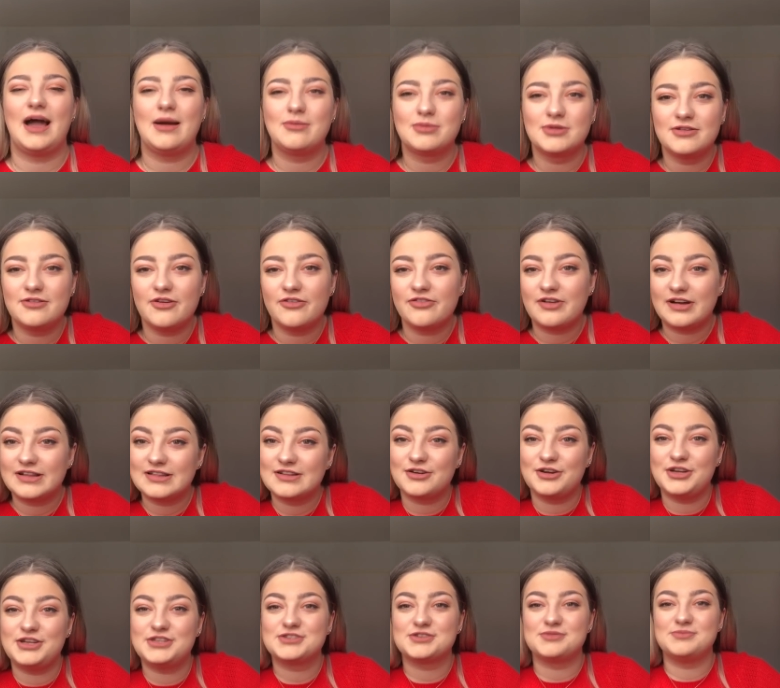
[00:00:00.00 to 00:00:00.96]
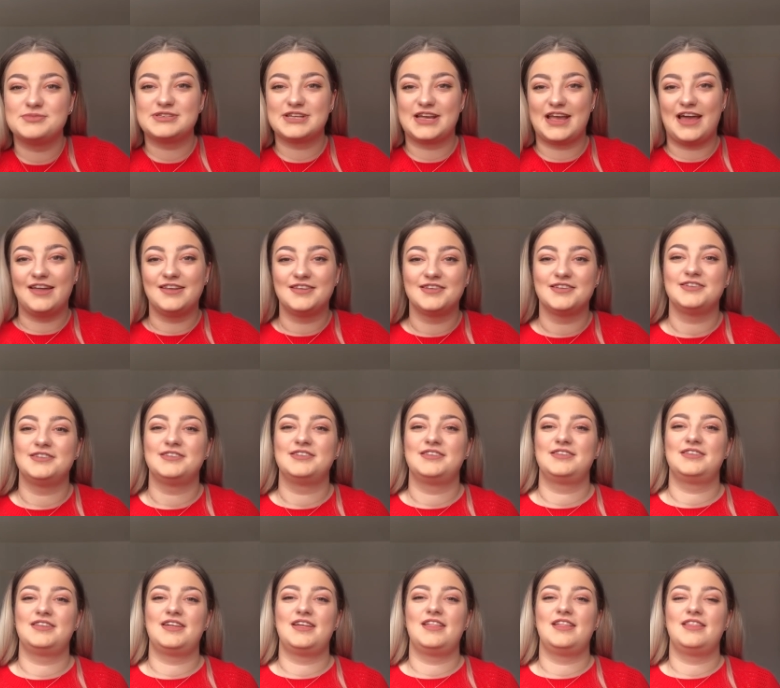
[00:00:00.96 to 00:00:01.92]
believe I finally got you to come to
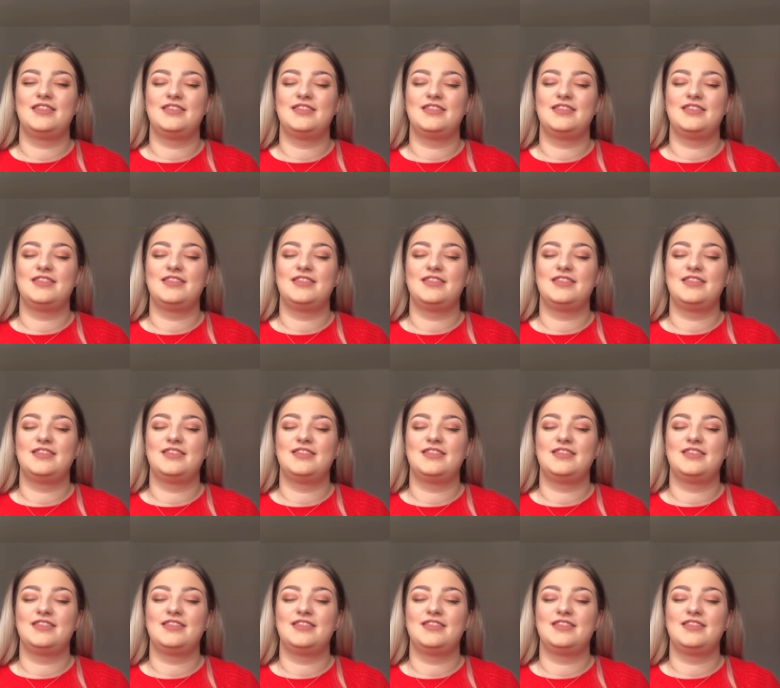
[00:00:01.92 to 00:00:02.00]
Kendall.